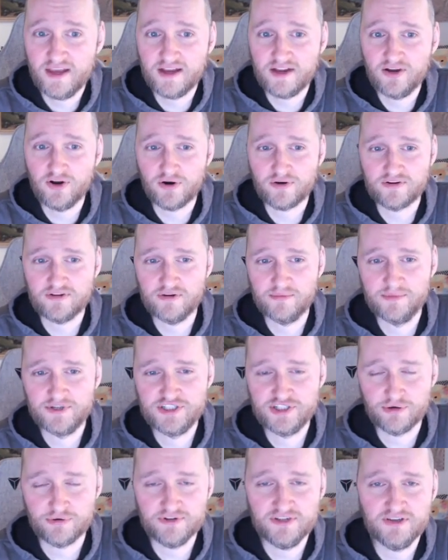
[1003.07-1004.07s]
garner a
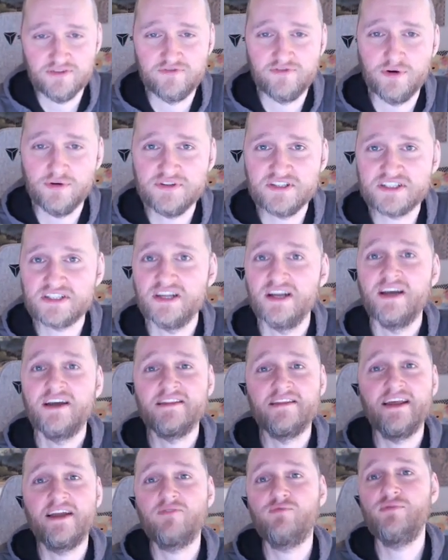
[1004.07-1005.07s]
majority of votes,
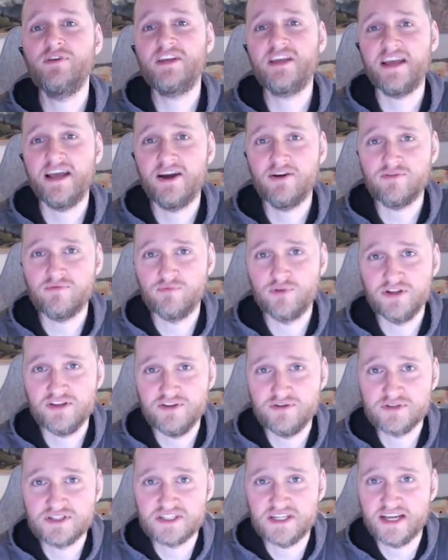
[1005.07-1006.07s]
then we count what
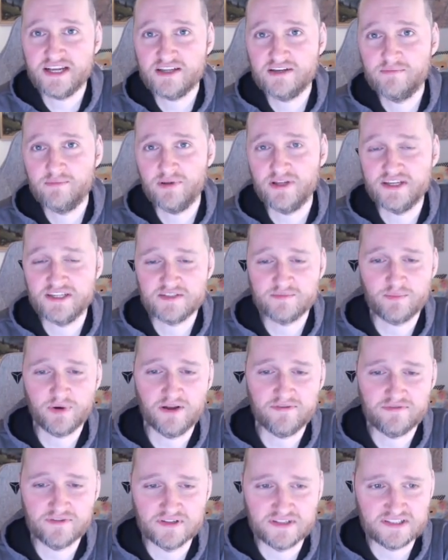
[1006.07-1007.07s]
your second place
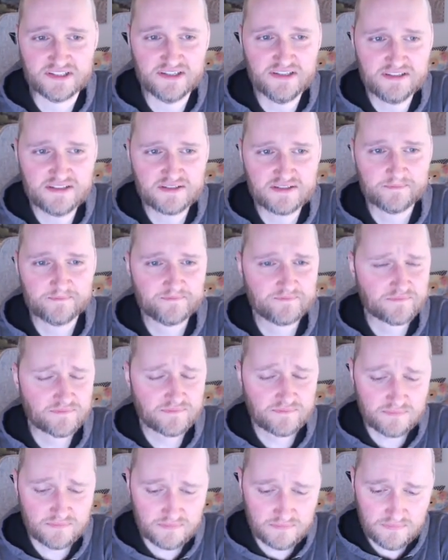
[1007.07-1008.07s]
preference is.
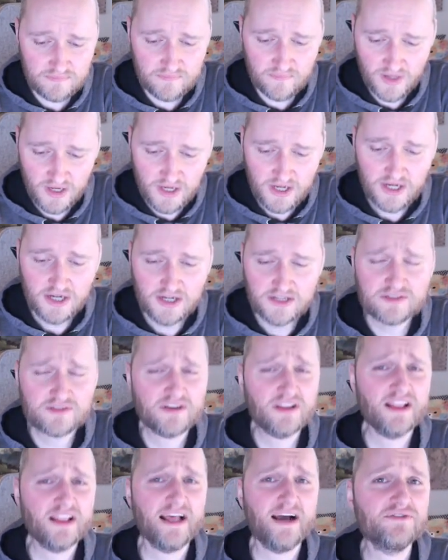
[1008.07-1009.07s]
So it
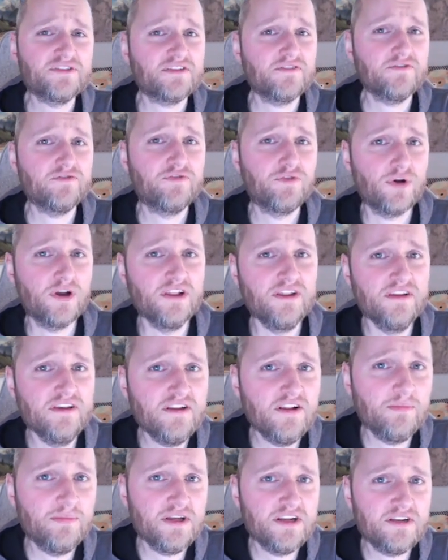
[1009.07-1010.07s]
allows for a
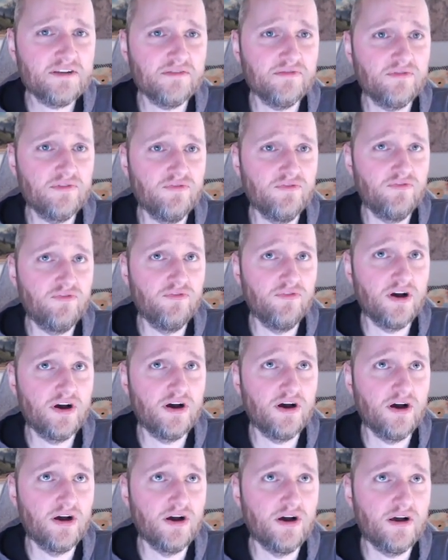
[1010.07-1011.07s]
little bit,
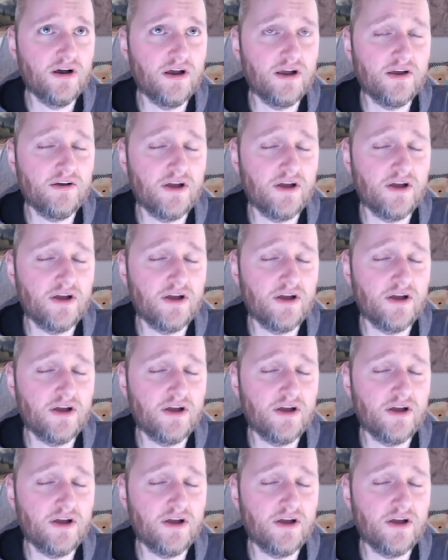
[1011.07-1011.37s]
a